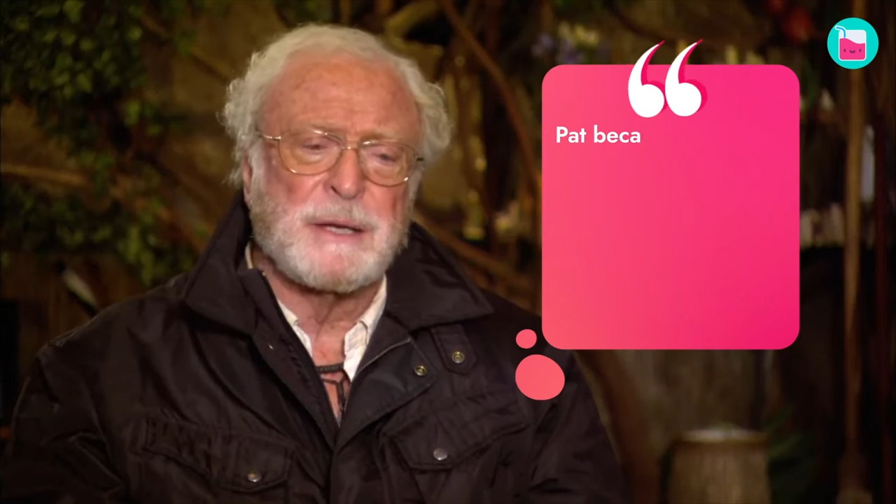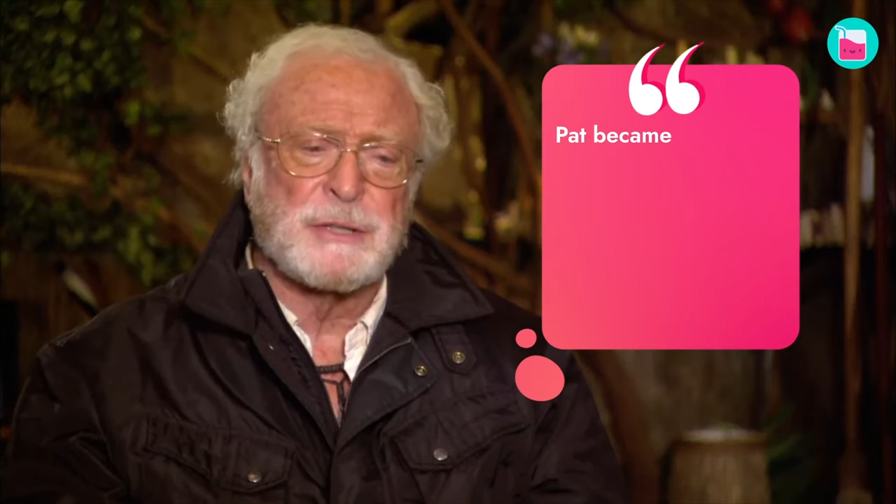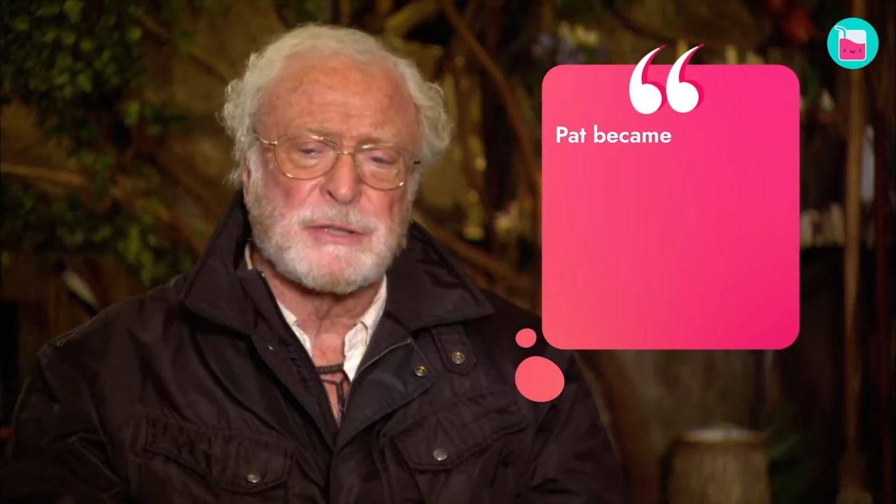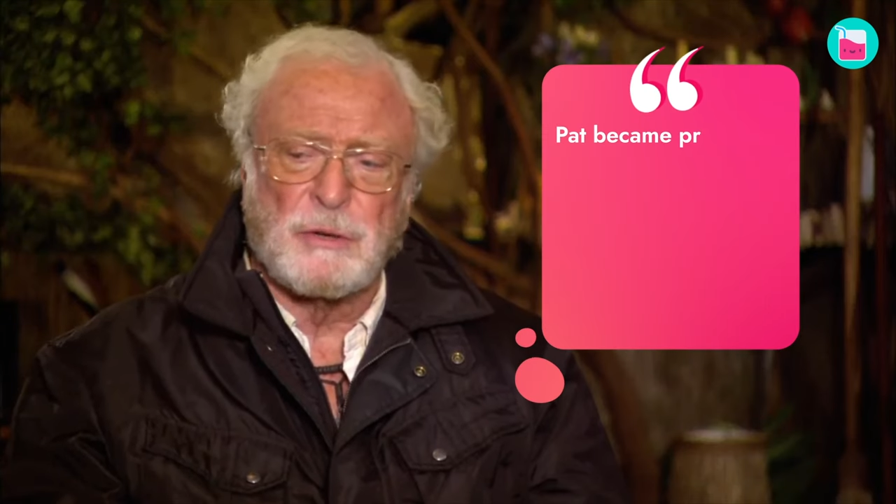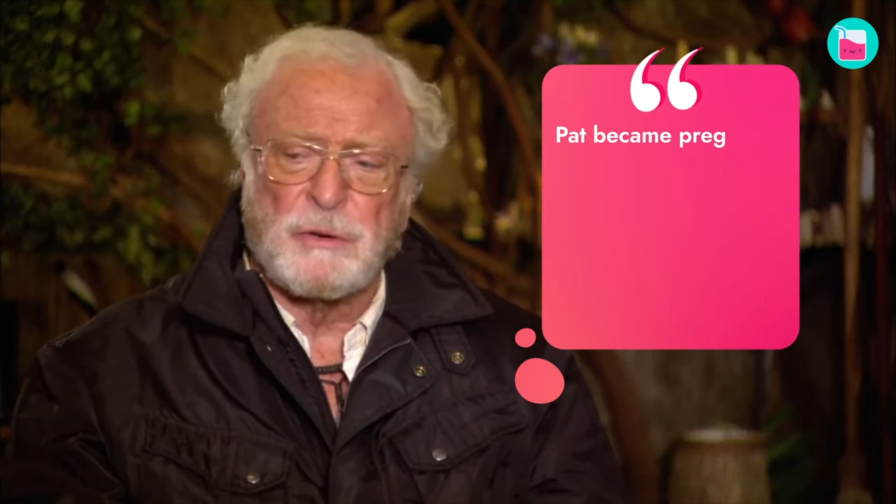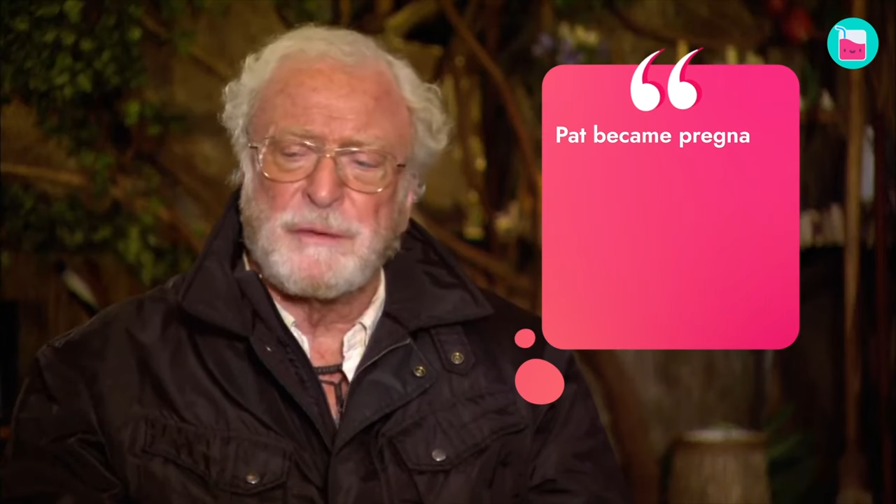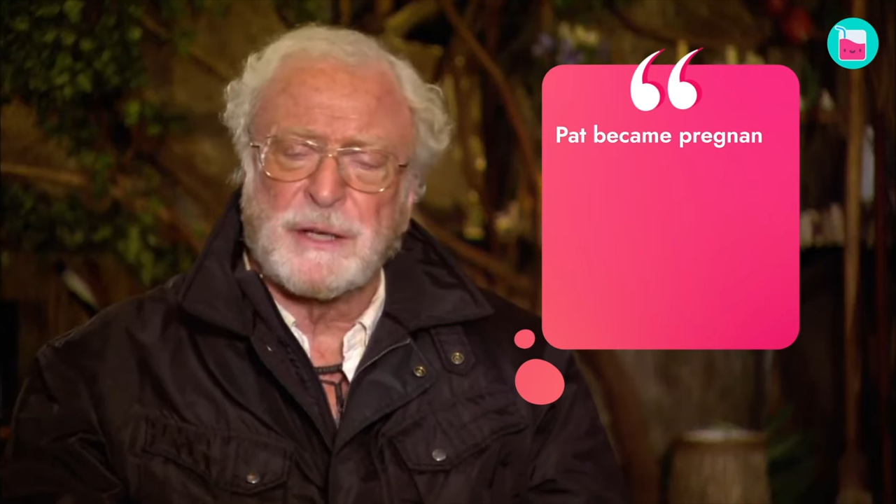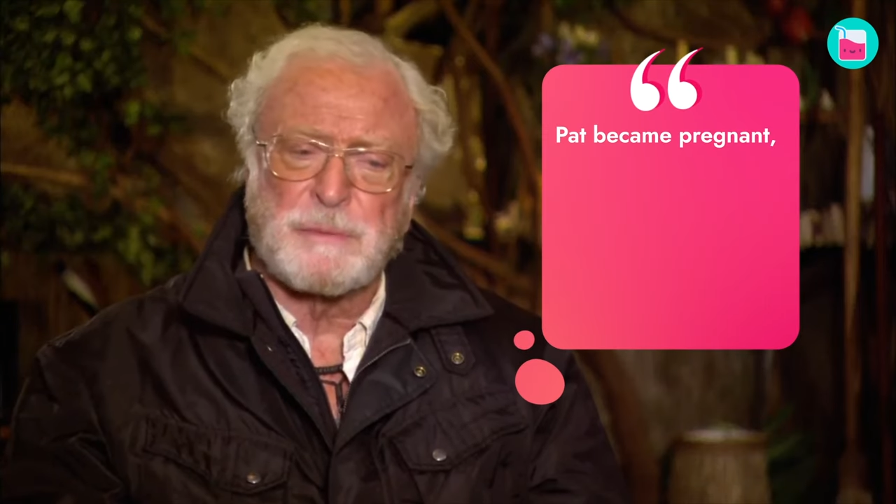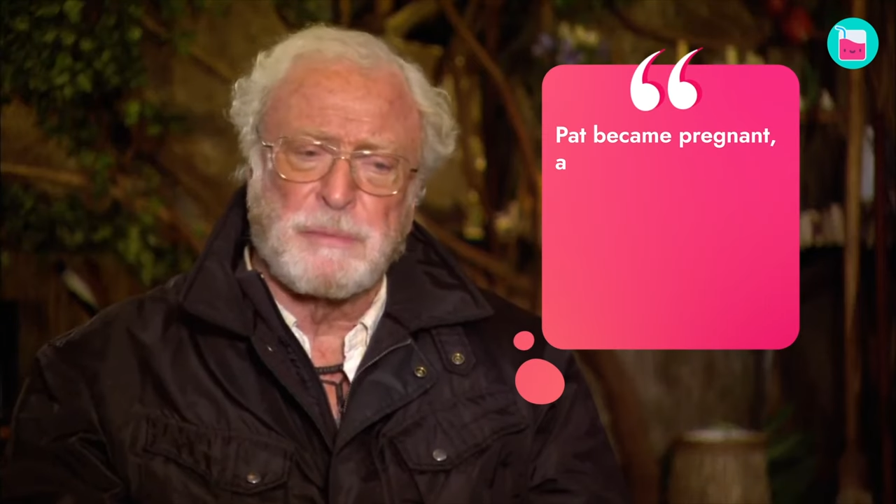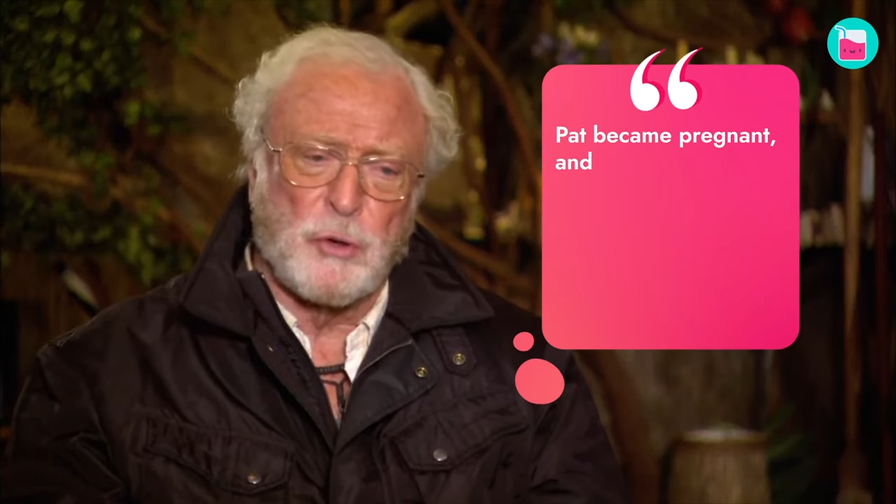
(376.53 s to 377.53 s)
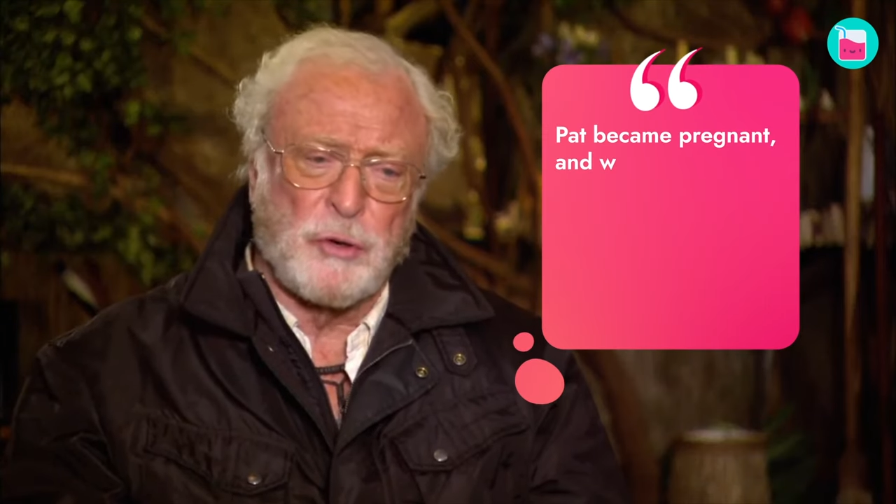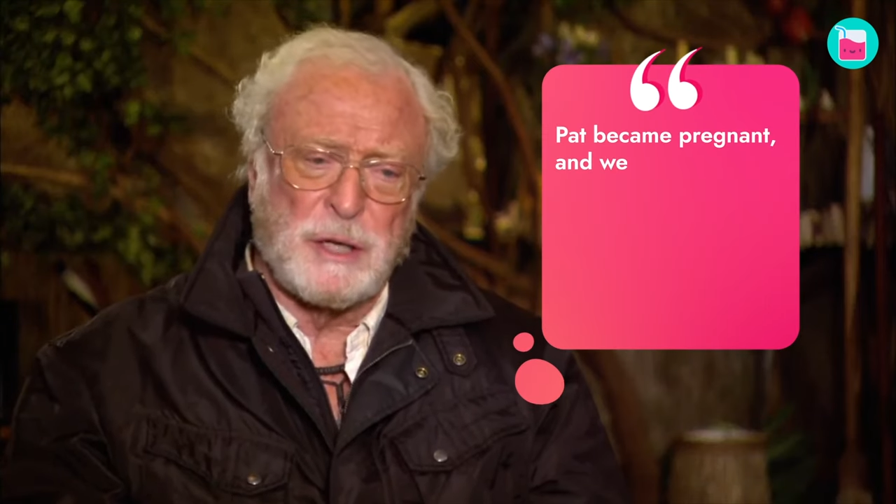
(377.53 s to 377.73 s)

became pregnant,